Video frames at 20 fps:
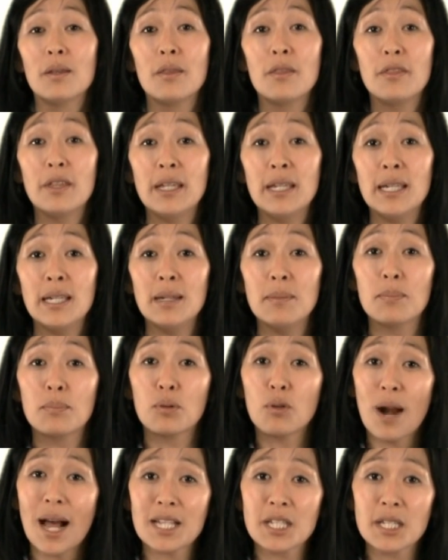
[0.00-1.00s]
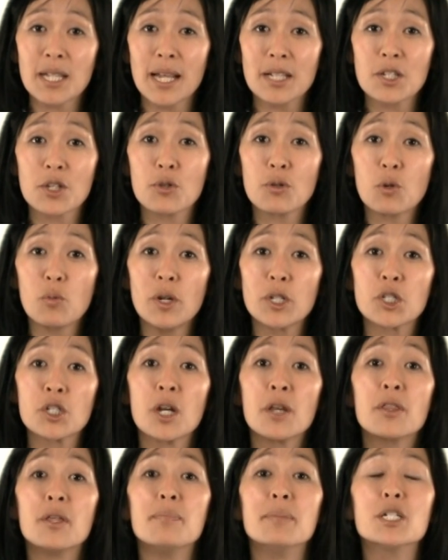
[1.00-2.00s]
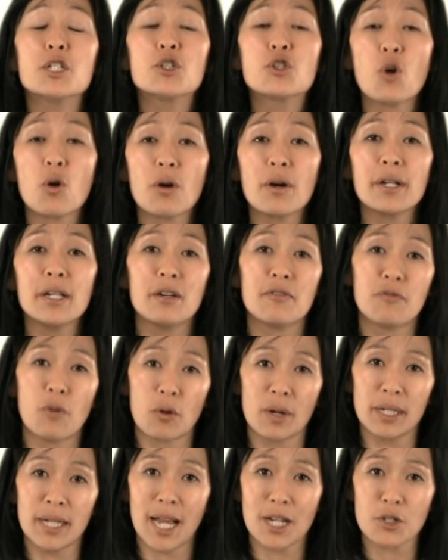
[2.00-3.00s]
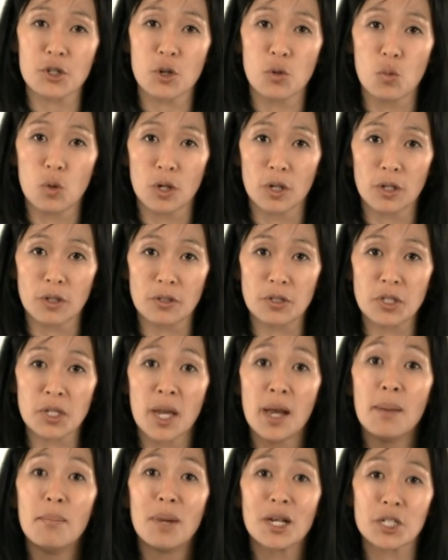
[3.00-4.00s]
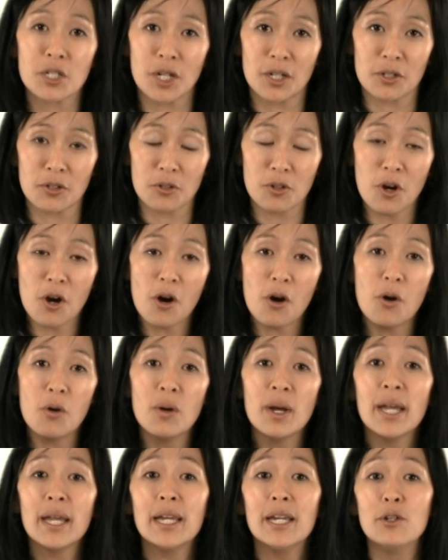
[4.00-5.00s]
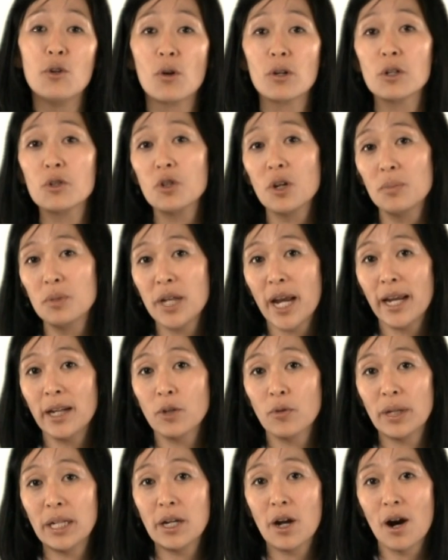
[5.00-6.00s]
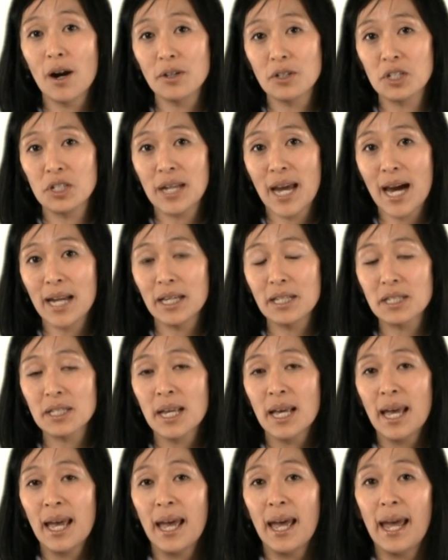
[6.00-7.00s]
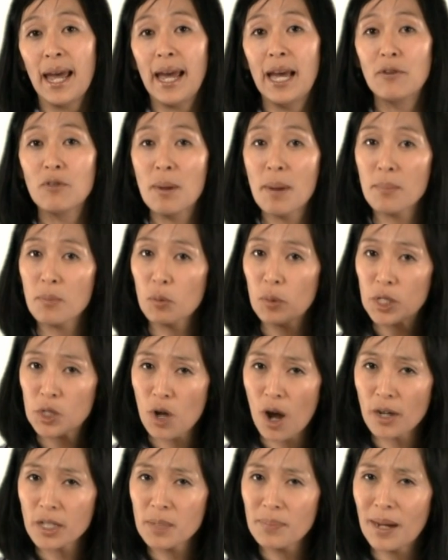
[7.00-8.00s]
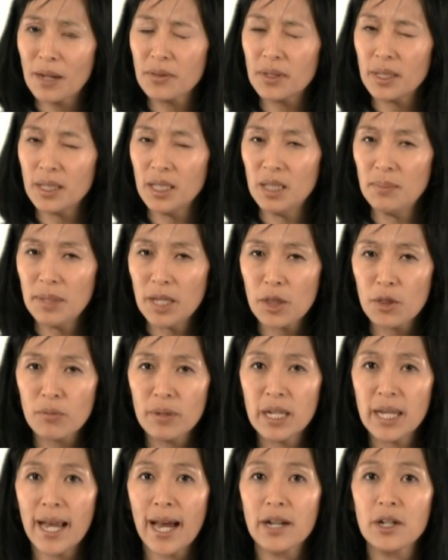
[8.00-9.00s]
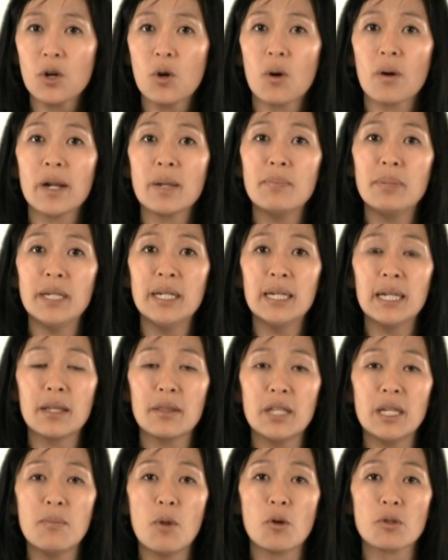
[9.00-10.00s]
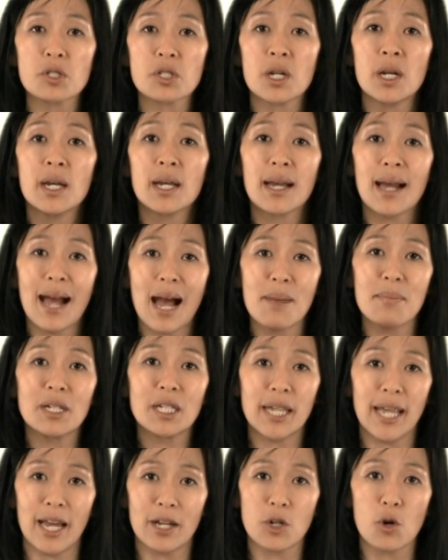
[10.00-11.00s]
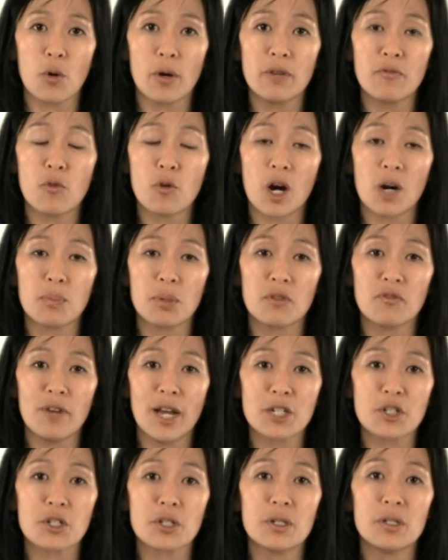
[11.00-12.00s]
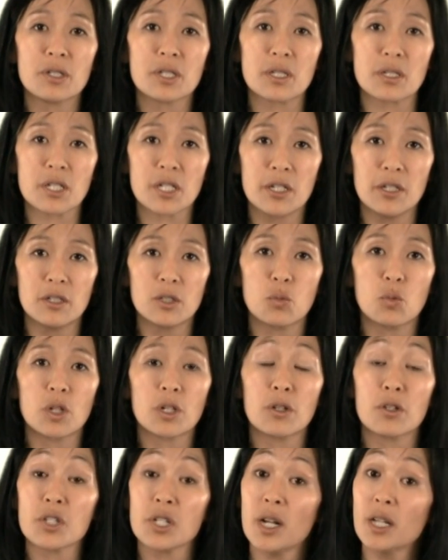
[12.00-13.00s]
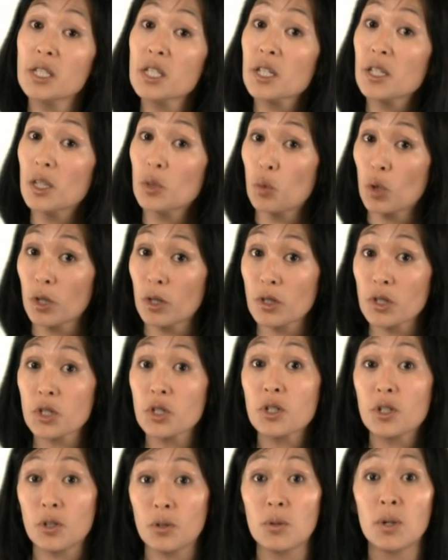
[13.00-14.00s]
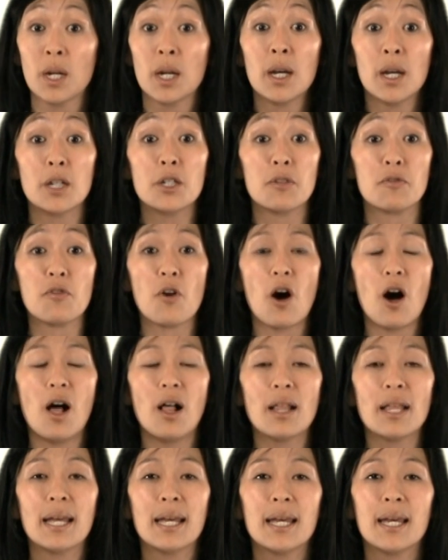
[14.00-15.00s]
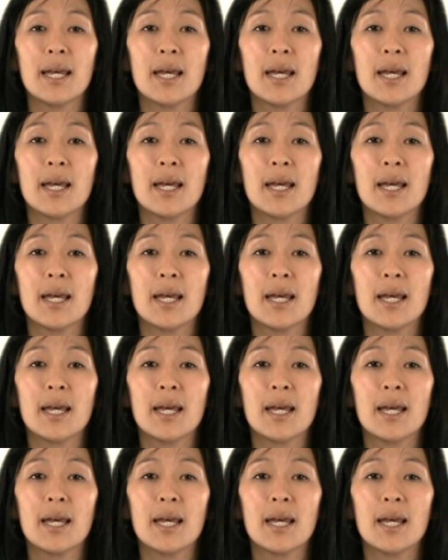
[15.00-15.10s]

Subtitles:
the process through which the majority of foreign national workers must undergo in order to obtain green card status. And remember, we talked about the EB3 category being the most common category for our professionals and skilled workers and unskilled workers to fall.